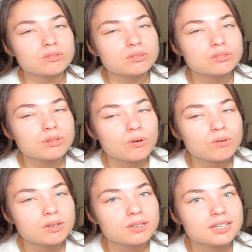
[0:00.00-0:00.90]
so
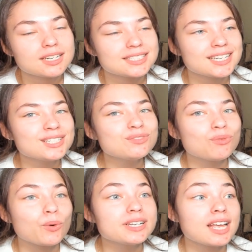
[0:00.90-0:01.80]
good. Ten's
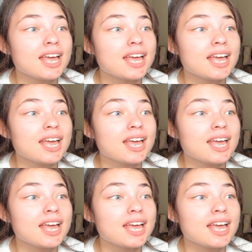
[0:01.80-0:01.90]
voice